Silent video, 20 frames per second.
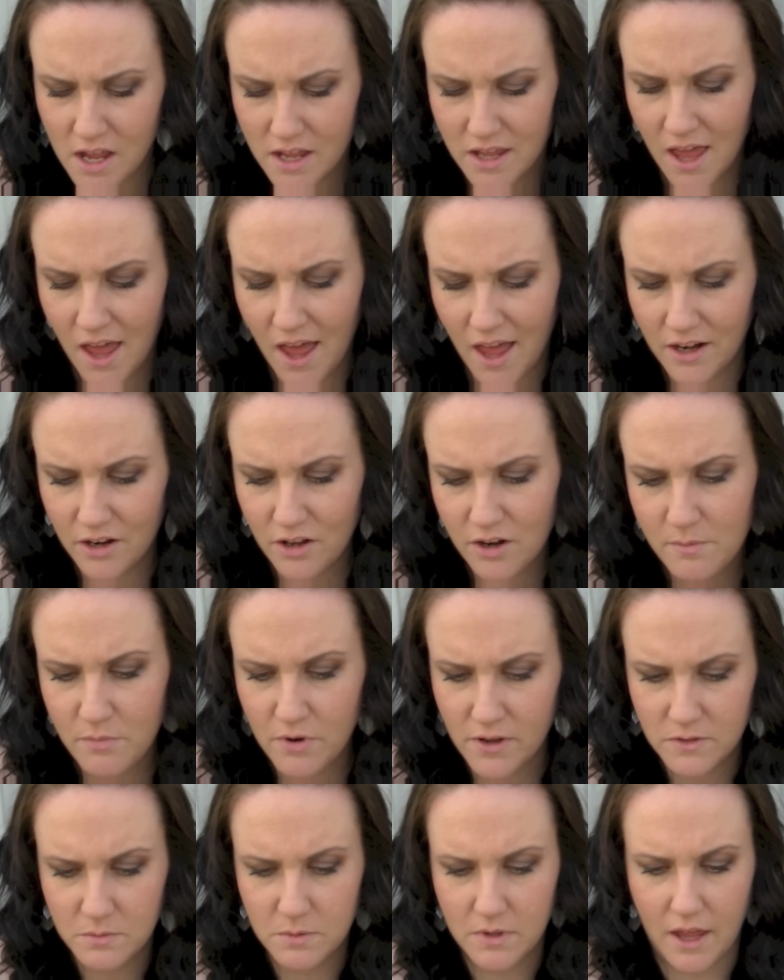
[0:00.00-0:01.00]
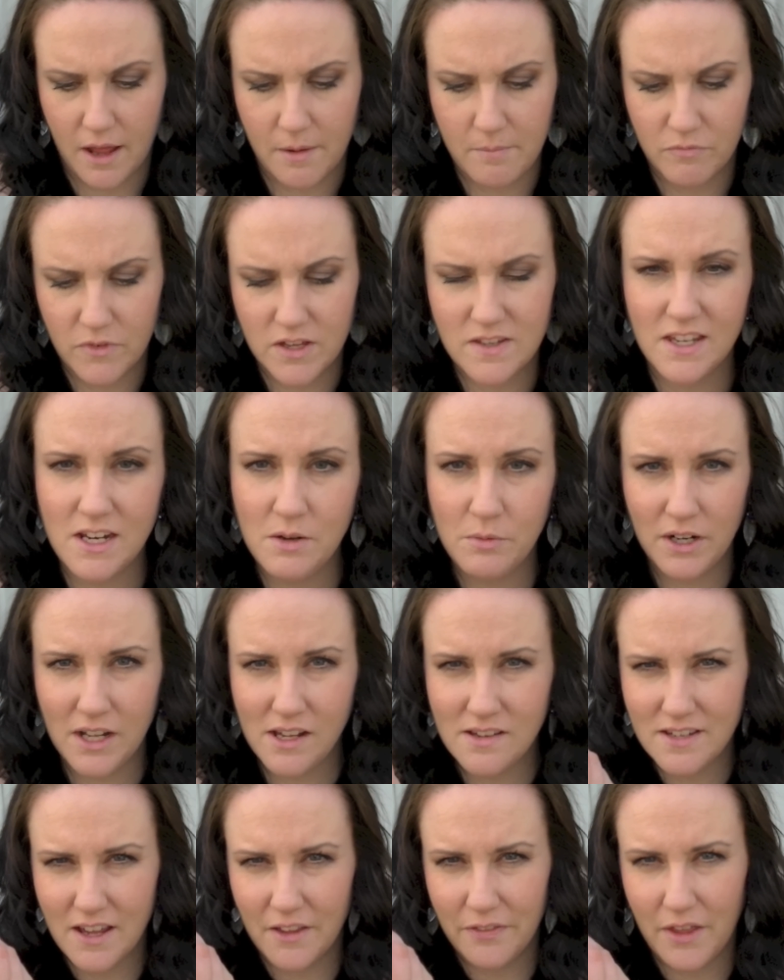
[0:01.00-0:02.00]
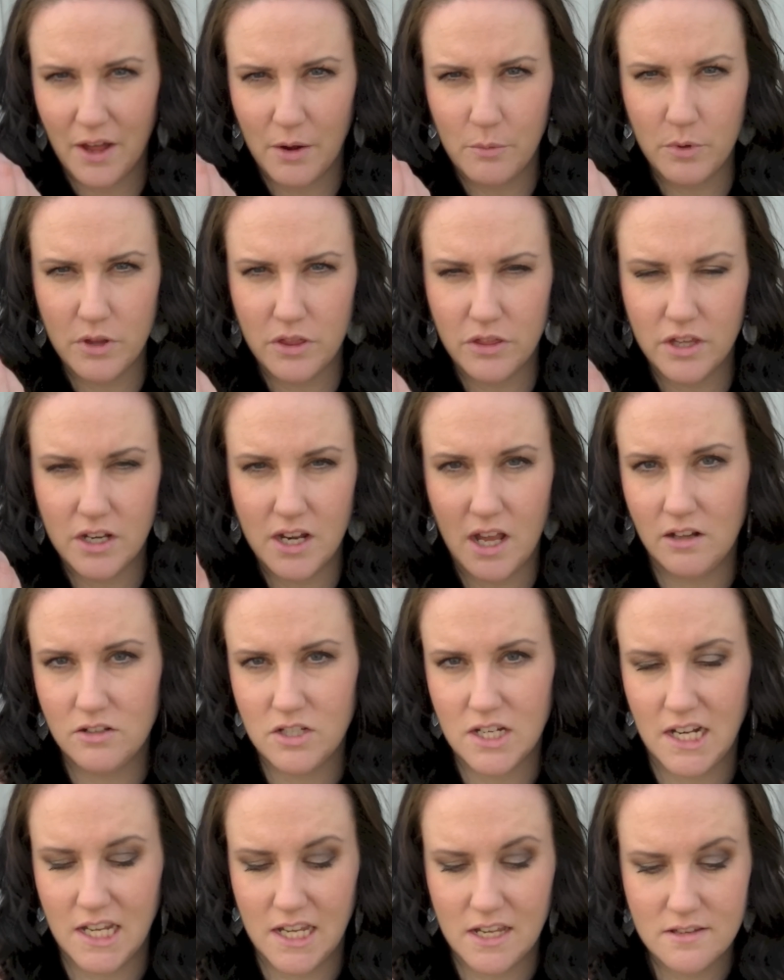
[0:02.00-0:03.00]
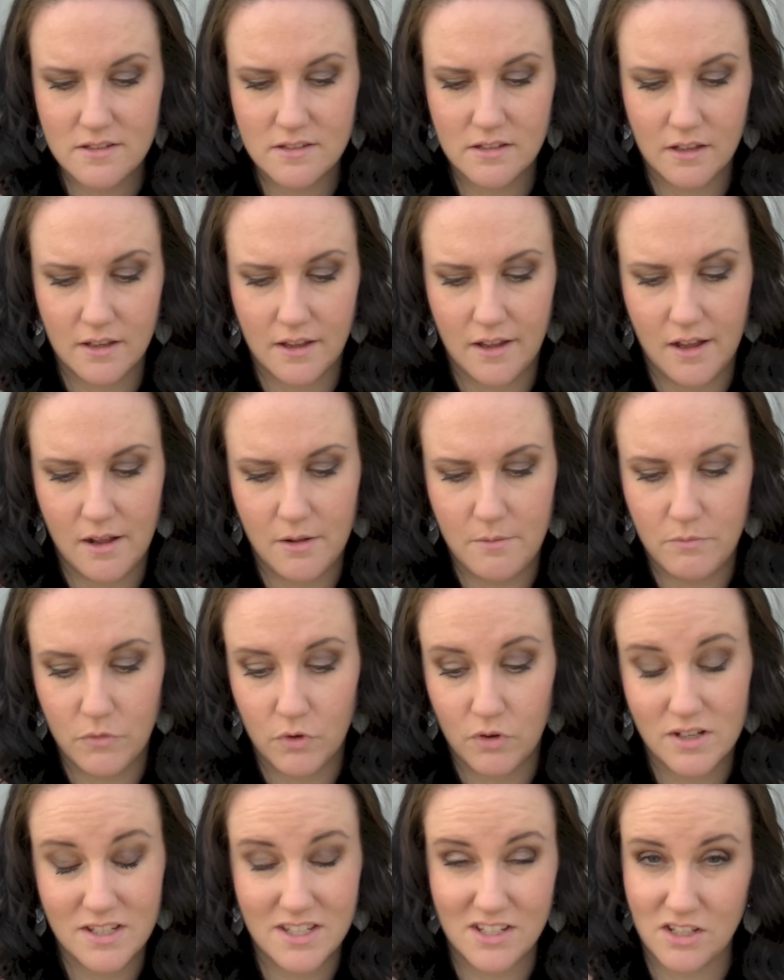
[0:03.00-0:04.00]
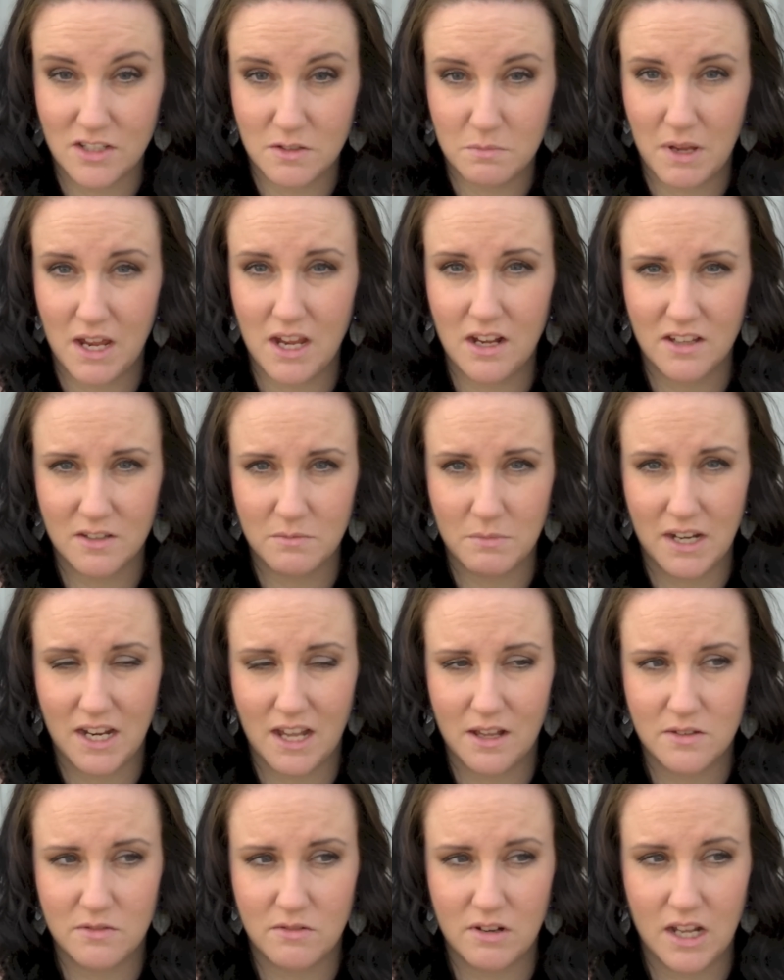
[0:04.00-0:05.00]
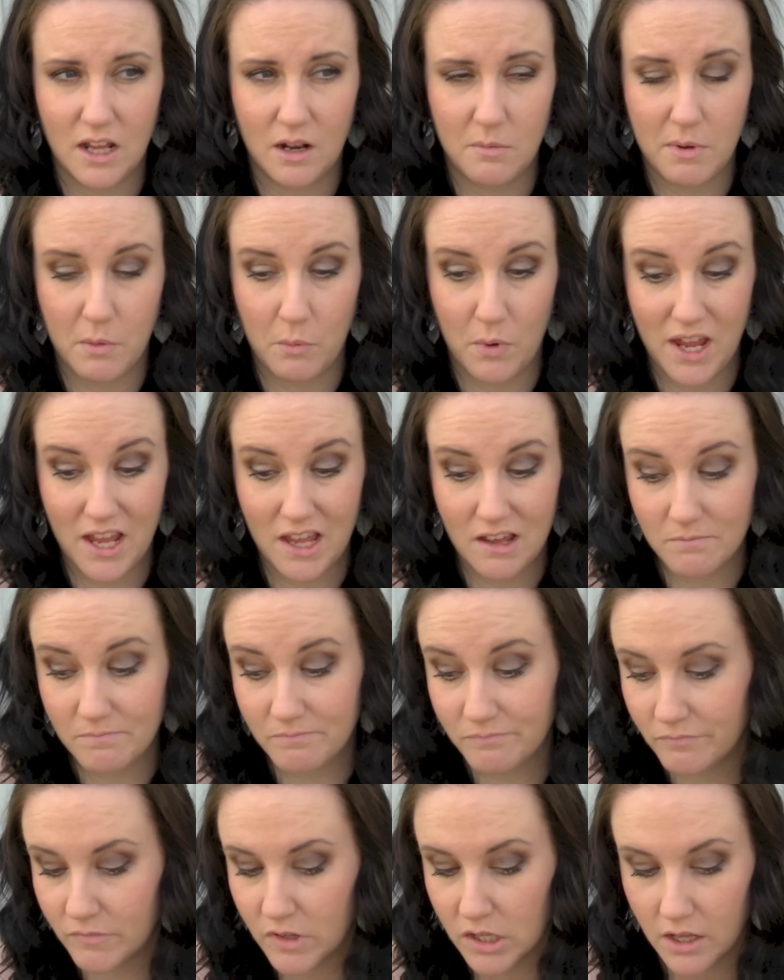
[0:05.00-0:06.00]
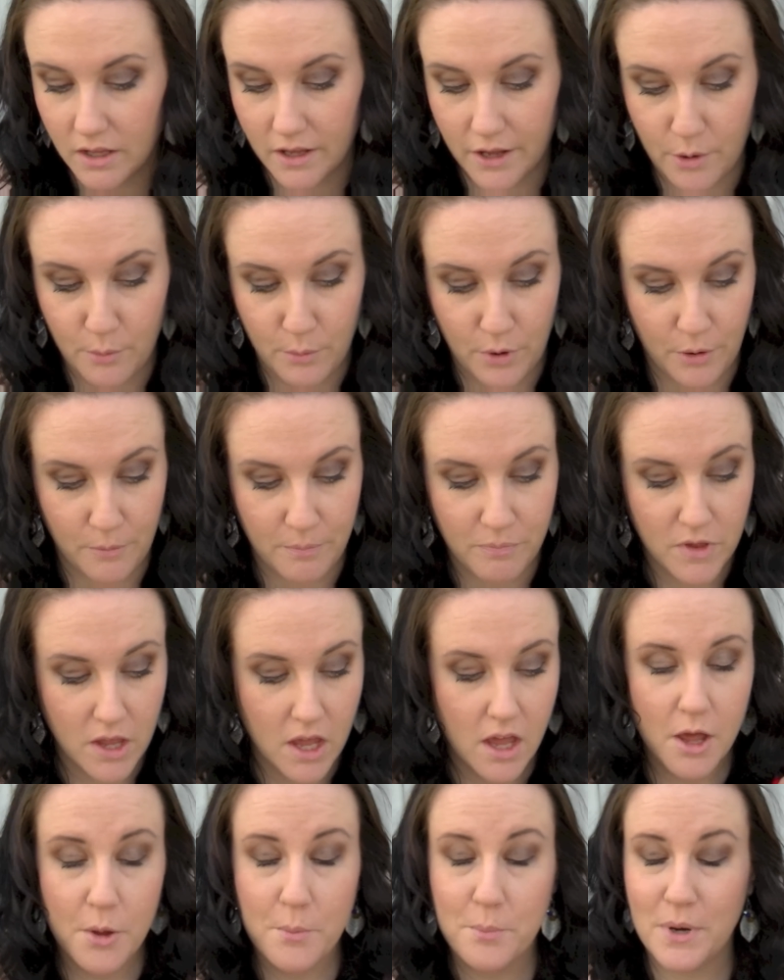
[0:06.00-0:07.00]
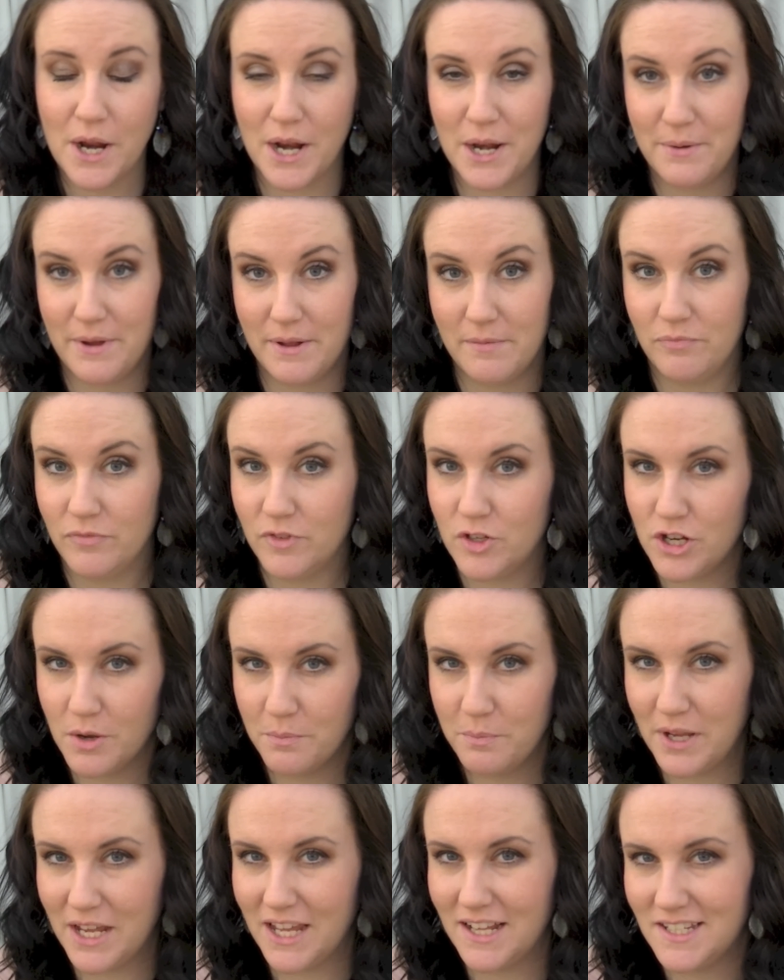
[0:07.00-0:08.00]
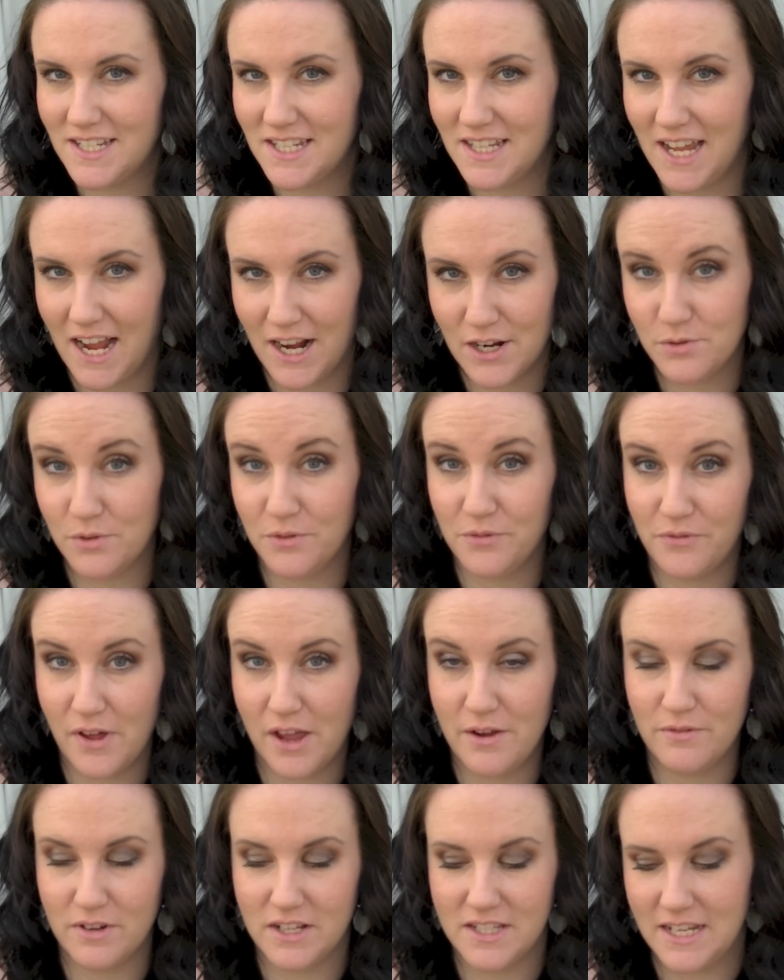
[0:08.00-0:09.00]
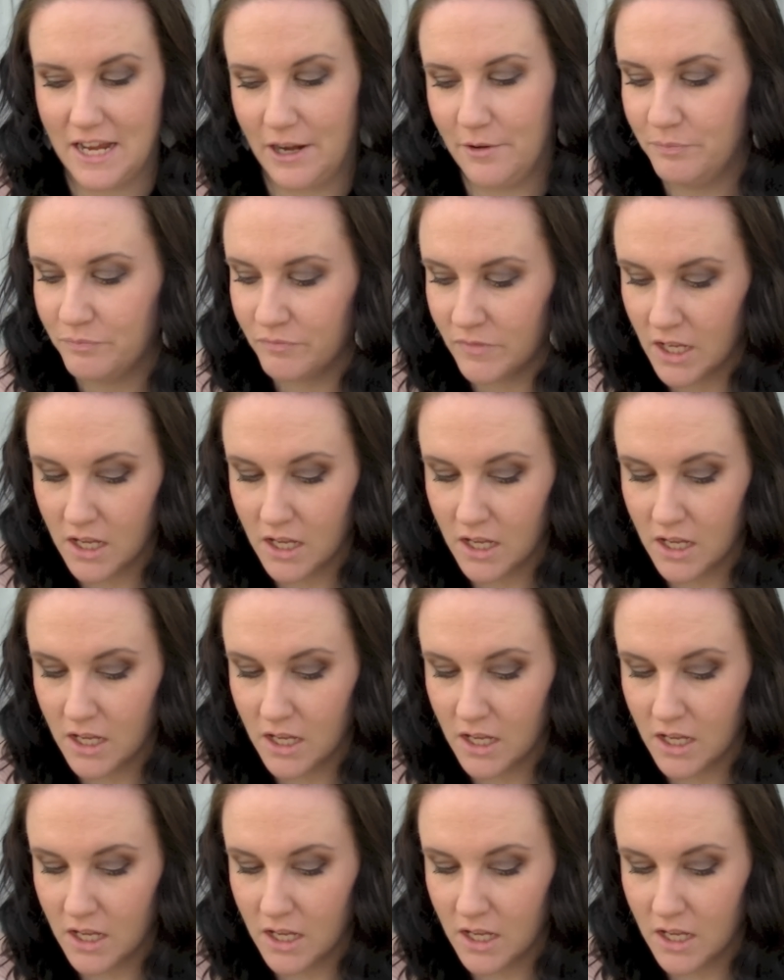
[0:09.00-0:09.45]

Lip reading: yeah, not impressed with that. Has anyone else had that with the nail jellies? Or is it just me because my nails are a little bit weak? I don't know. But anyway, jumping into the actual favourites now.